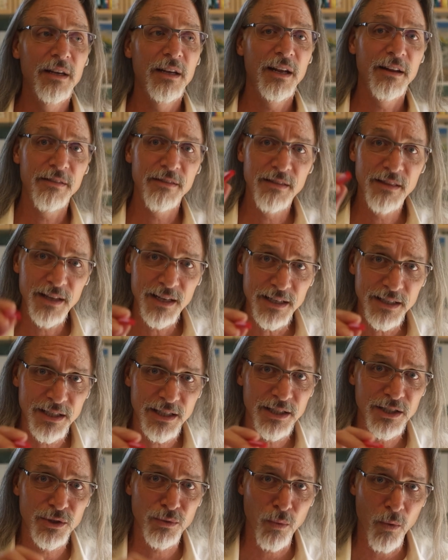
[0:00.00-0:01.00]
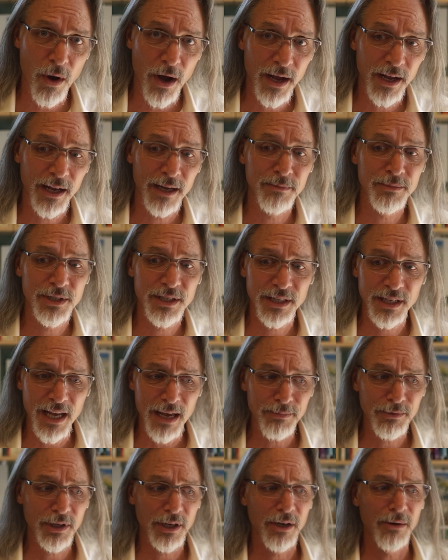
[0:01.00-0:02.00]
And this is why I'm
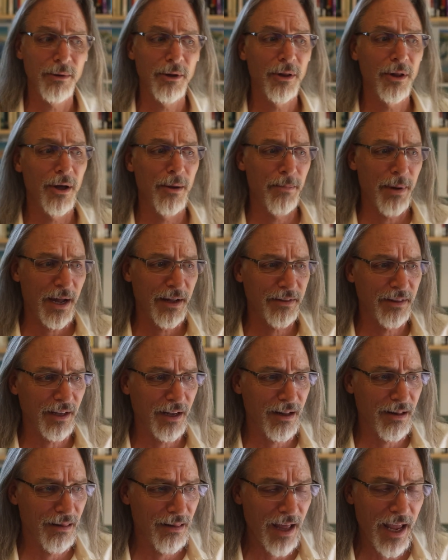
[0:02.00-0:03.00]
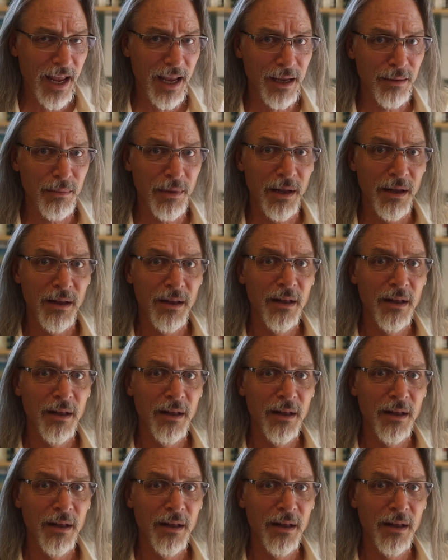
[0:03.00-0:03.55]
skeptical about the claim